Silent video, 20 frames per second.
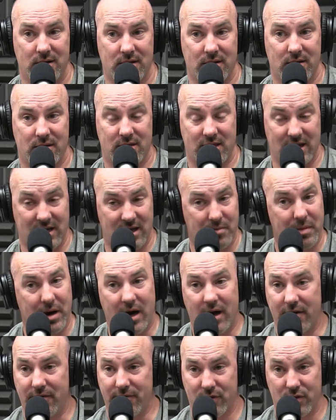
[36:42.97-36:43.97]
think
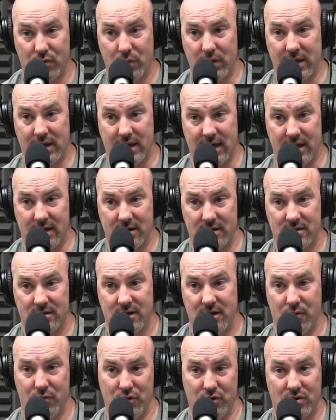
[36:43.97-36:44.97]
about it for the weekend.
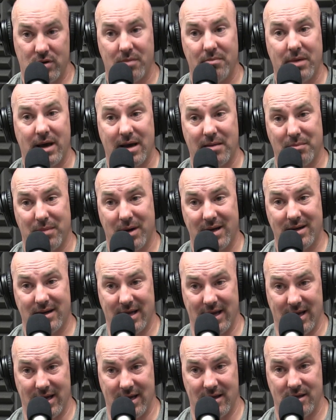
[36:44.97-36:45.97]
And when you come back
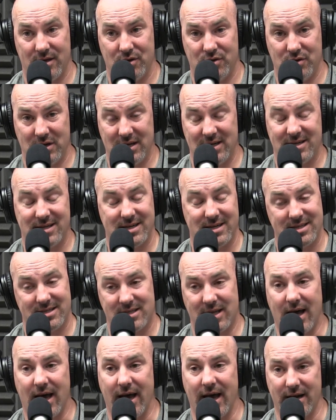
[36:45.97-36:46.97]
Monday, you need to
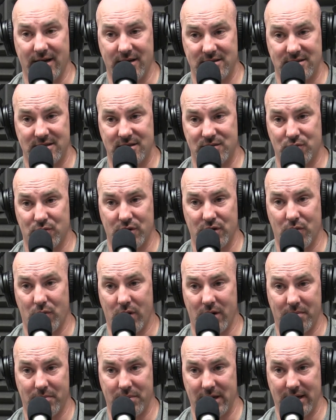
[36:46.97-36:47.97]
decide is this where you
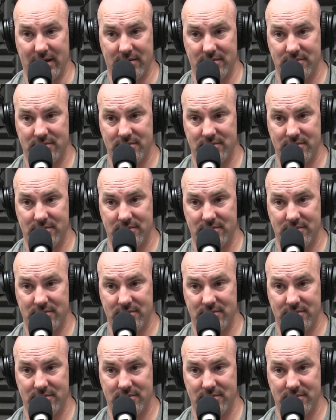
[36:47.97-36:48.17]
want to be?